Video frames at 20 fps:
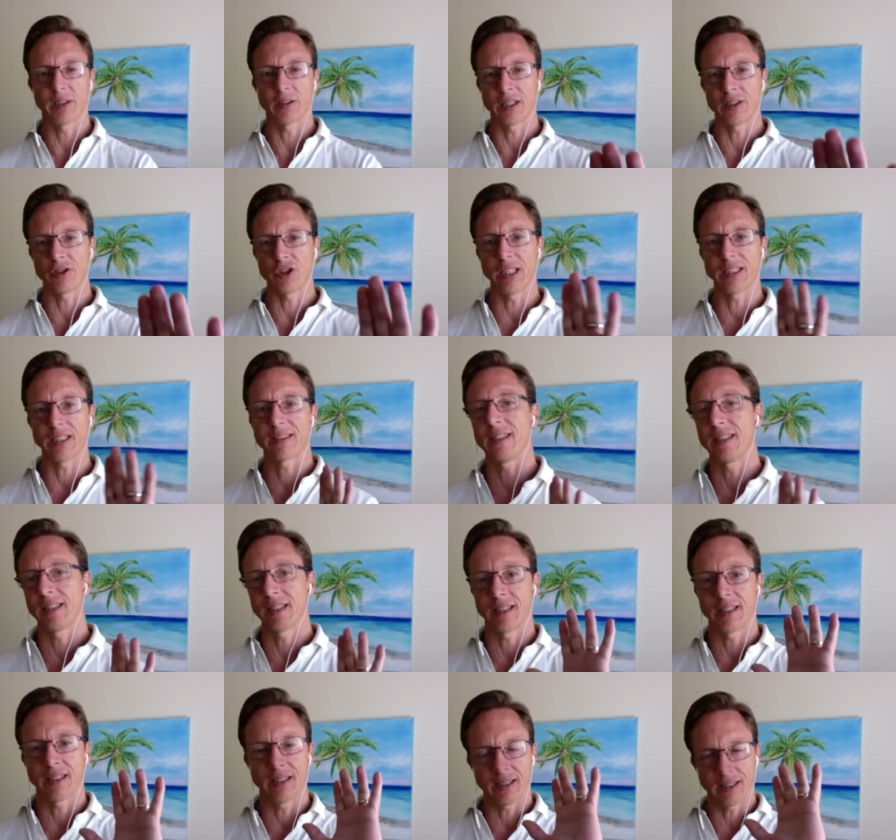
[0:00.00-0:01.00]
digested
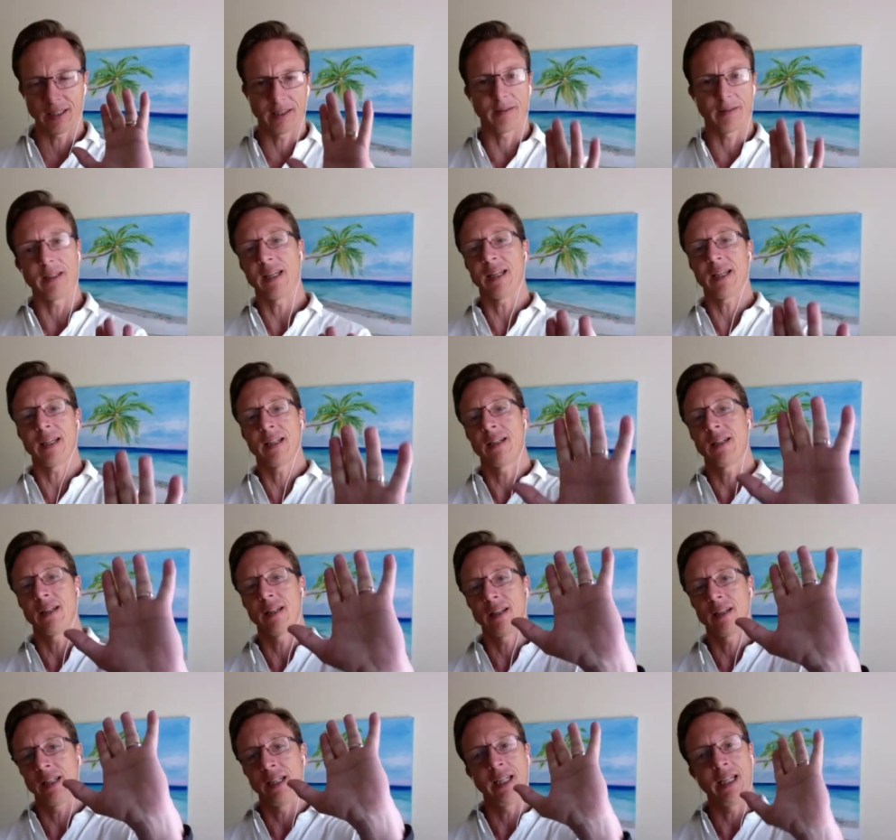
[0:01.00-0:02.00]
in, in, in, a,
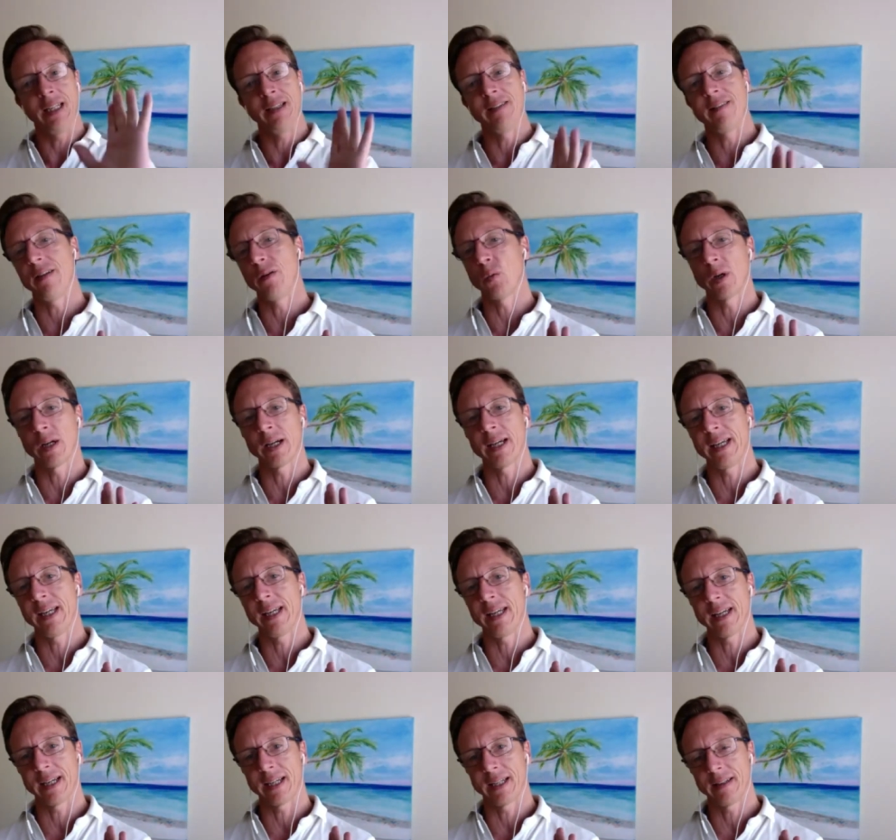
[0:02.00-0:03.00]
in an easy
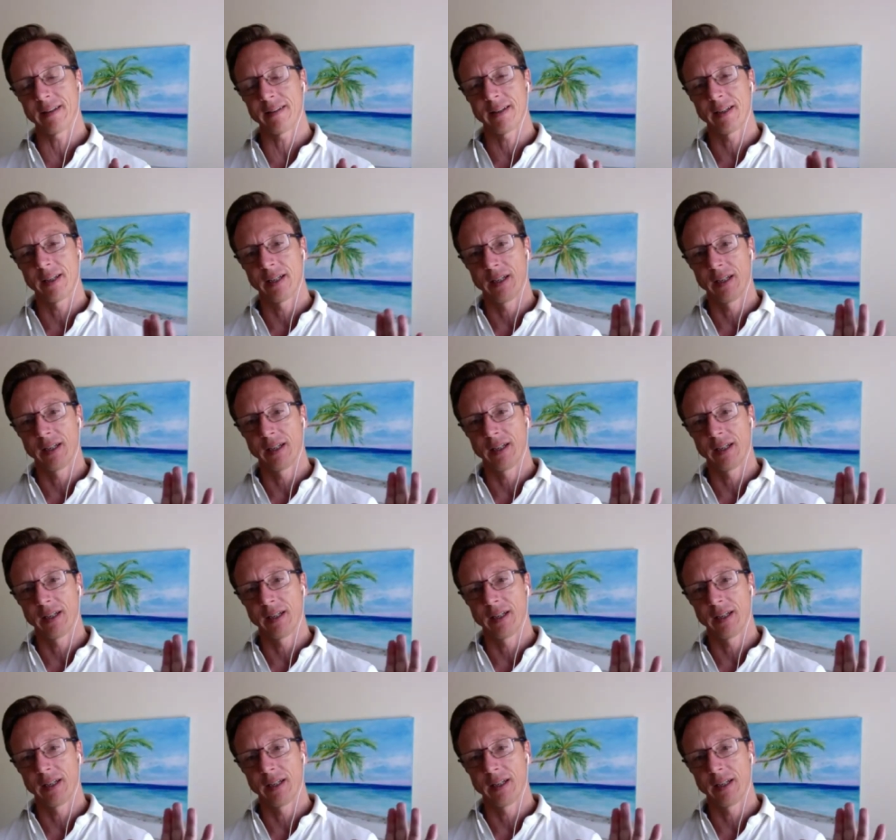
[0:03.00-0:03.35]
way and